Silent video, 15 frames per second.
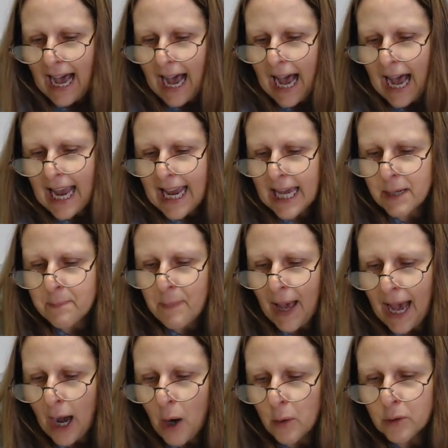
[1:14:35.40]
I had
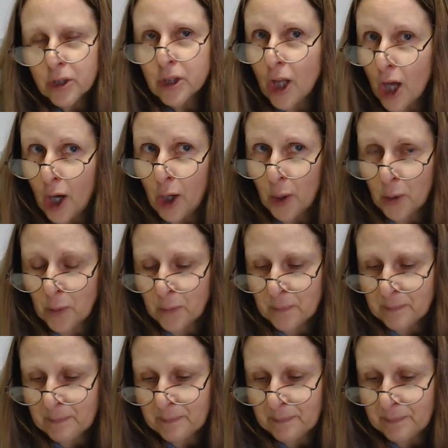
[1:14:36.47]
bowed low
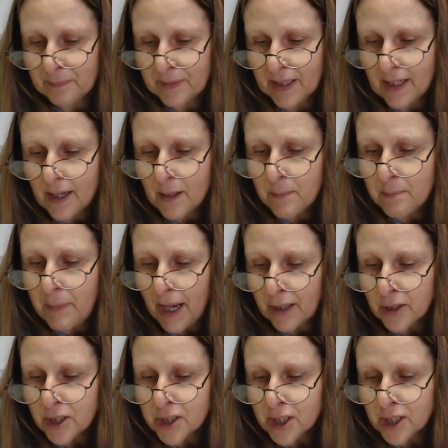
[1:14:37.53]

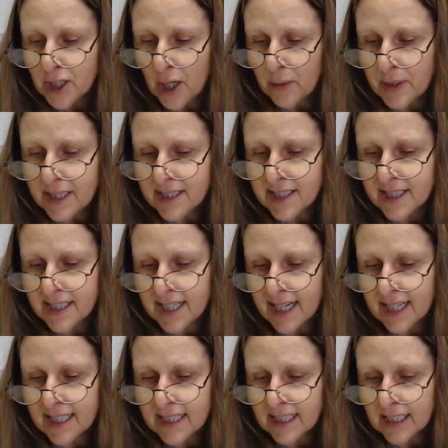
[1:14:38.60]
Better to know his
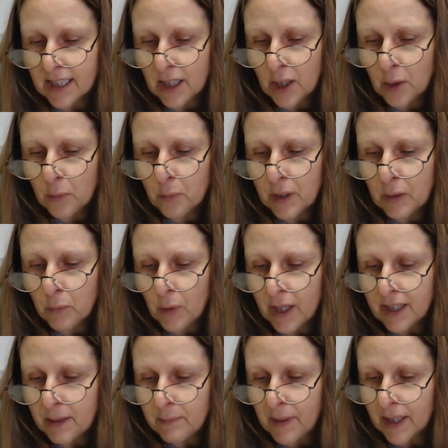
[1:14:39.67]
state when
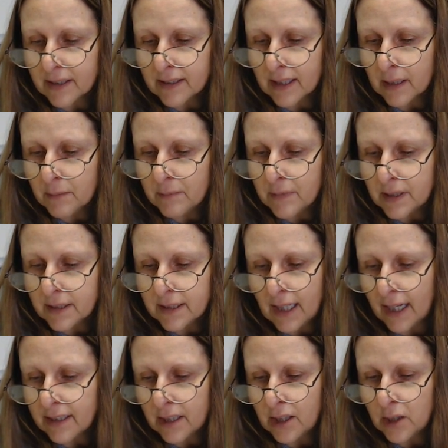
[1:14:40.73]
one among them,
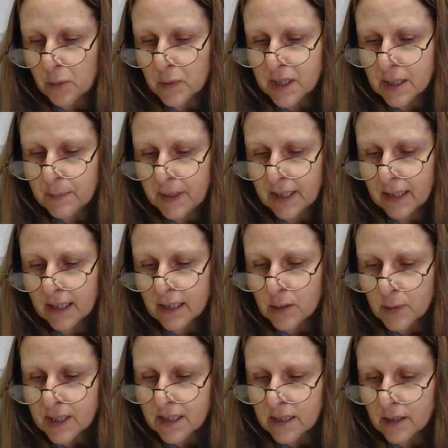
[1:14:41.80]
not he who was speaking,
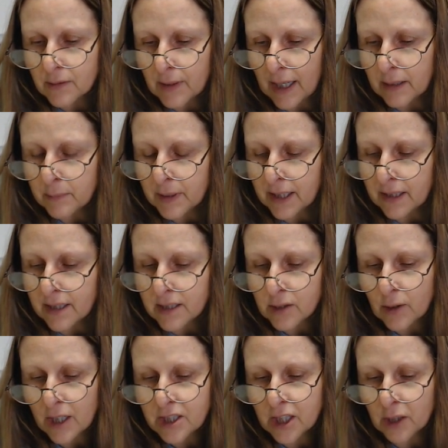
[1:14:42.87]
twisted around beneath his
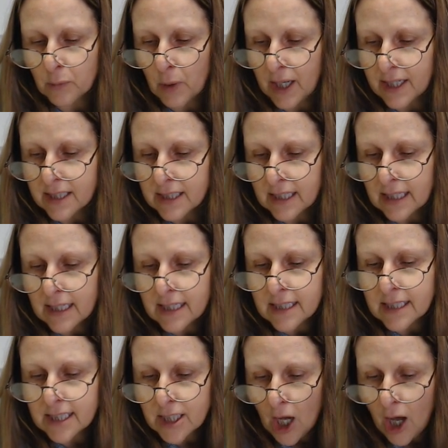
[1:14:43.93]
crushing weight,
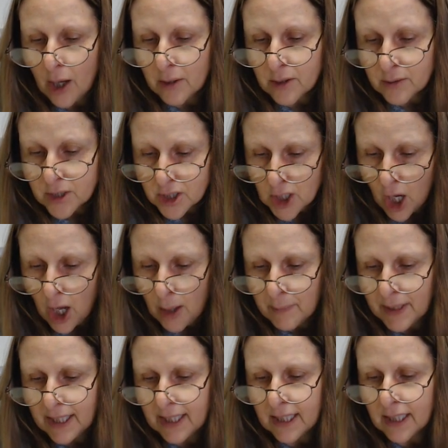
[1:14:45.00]
saw, saw
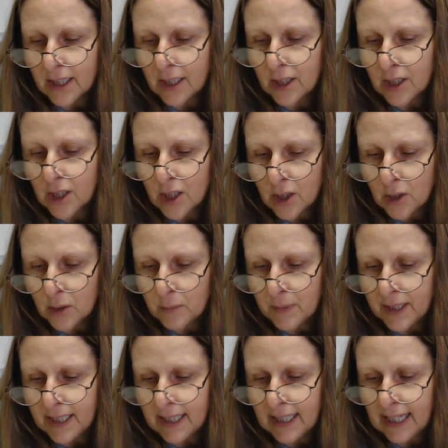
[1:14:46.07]
me, knew
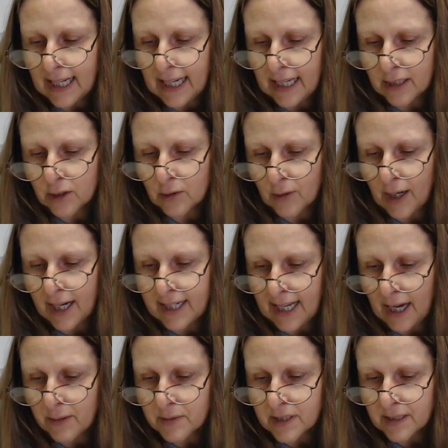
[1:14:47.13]
me, and cried
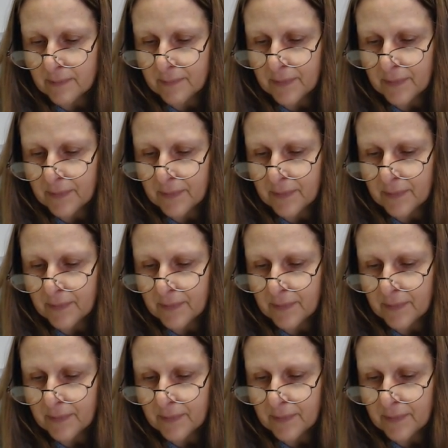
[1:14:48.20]
out.